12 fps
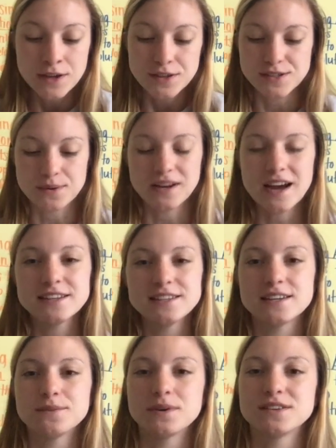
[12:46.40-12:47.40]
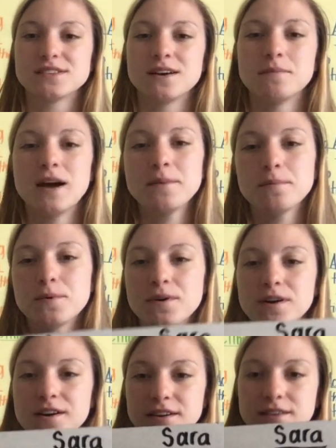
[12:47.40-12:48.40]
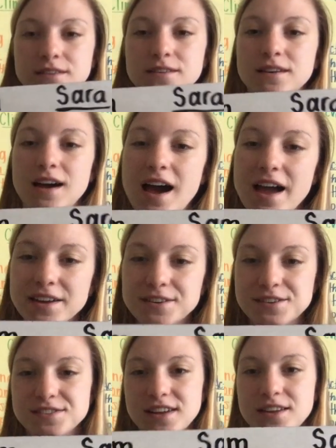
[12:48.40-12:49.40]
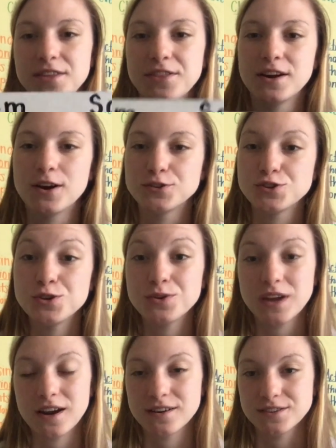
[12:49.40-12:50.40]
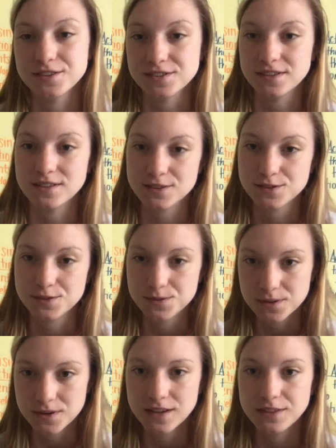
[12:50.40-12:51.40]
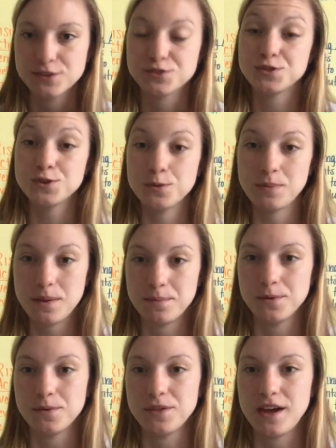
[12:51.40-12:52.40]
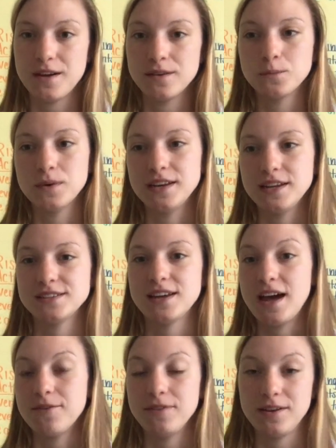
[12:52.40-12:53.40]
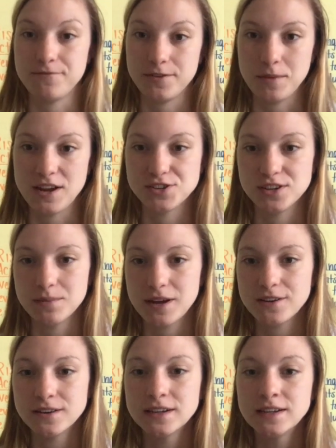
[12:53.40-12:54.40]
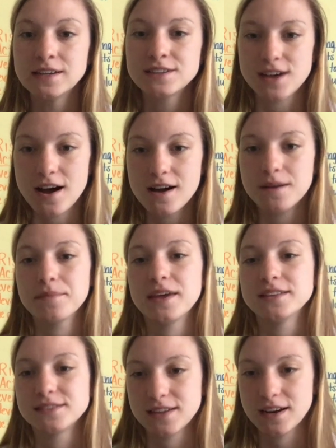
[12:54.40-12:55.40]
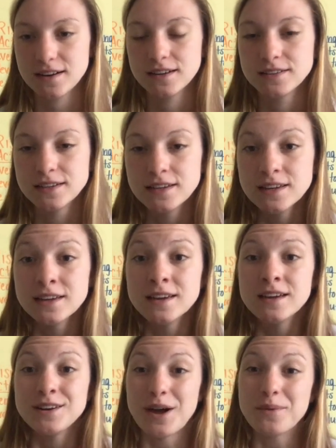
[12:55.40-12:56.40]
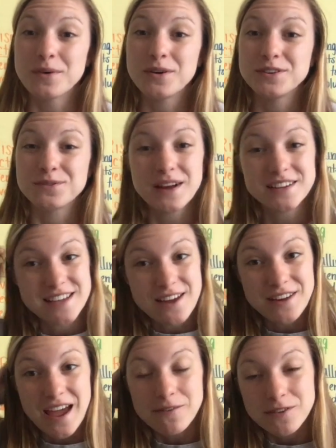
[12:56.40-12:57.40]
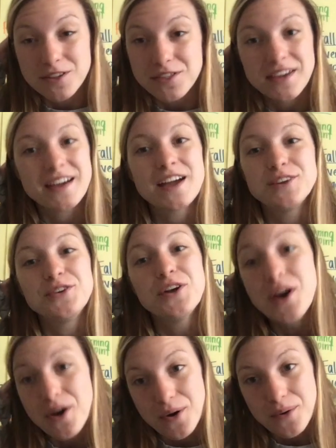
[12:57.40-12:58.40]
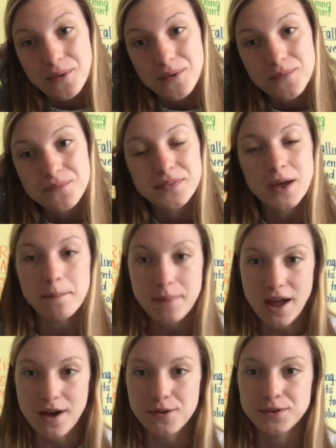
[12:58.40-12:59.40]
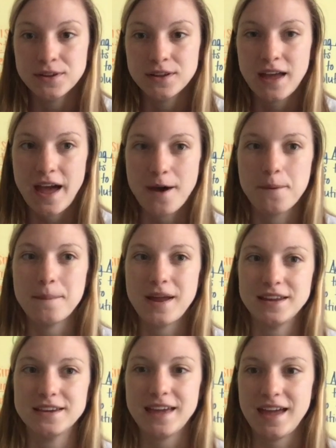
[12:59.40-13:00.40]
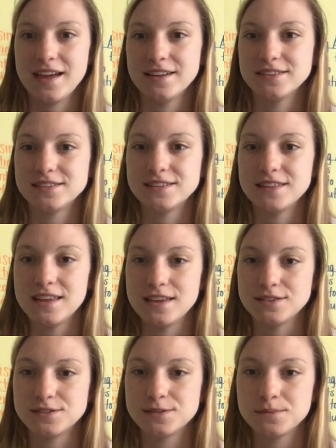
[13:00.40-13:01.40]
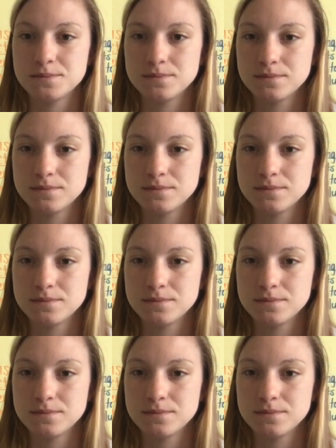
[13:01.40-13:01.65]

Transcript: So what I did was, on my board, I understand that there are two characters in this story. There's two people that we need to have information about, Tom and Sarah. Now I'm going to write down everything I know about how many cans these